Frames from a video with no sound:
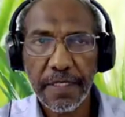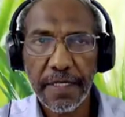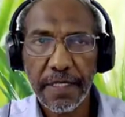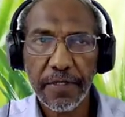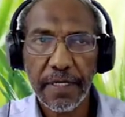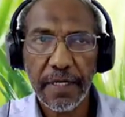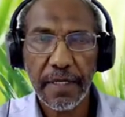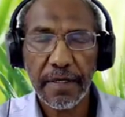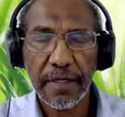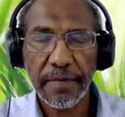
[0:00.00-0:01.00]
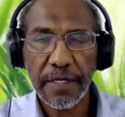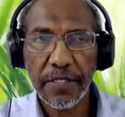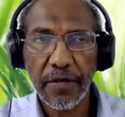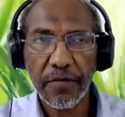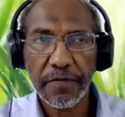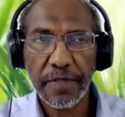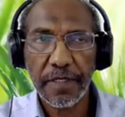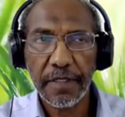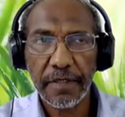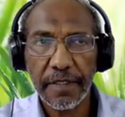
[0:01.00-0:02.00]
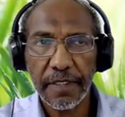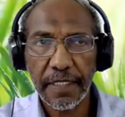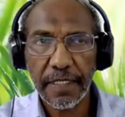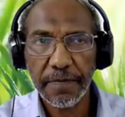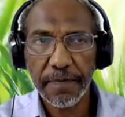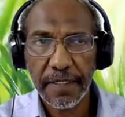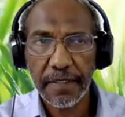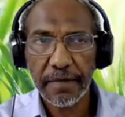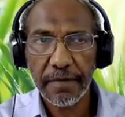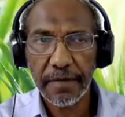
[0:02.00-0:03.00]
is actually a, a, measure of the data spread.